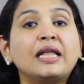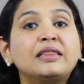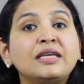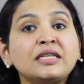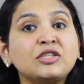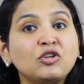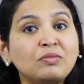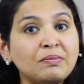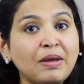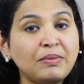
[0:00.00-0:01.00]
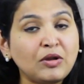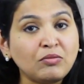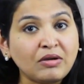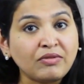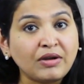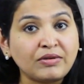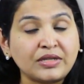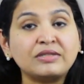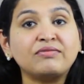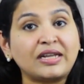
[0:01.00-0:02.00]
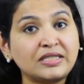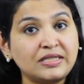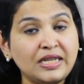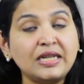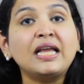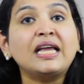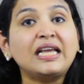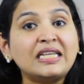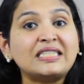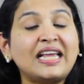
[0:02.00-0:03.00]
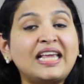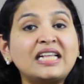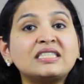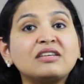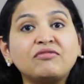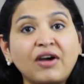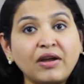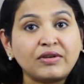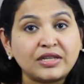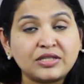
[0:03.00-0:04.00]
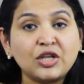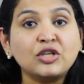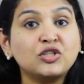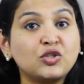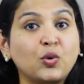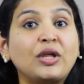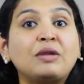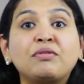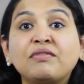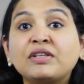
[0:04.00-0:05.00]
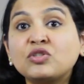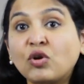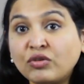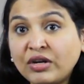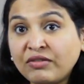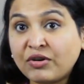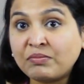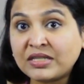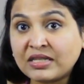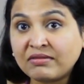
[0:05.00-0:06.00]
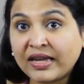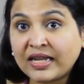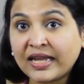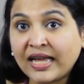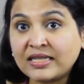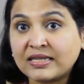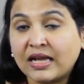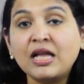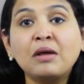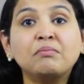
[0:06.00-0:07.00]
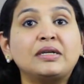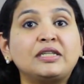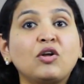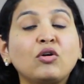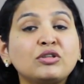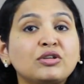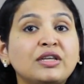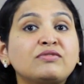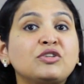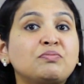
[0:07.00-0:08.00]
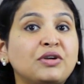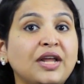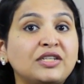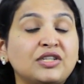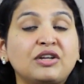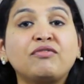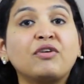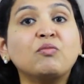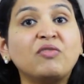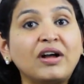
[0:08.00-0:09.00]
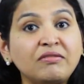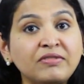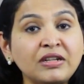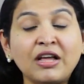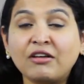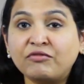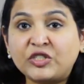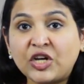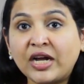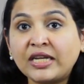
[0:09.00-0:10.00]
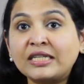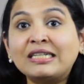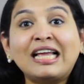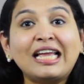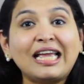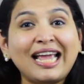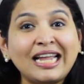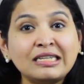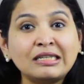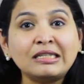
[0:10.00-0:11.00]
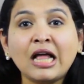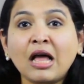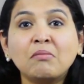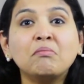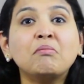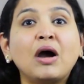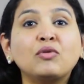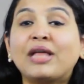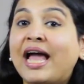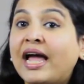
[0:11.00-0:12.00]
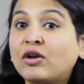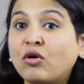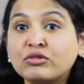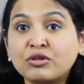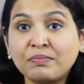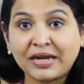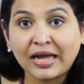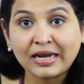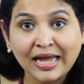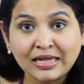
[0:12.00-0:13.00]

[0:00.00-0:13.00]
This human papillomavirus vaccine is against the virus, so it prevents not only from the cervical cancer, but it also gives you protection from vulval, vaginal, anal, mouth, and also penile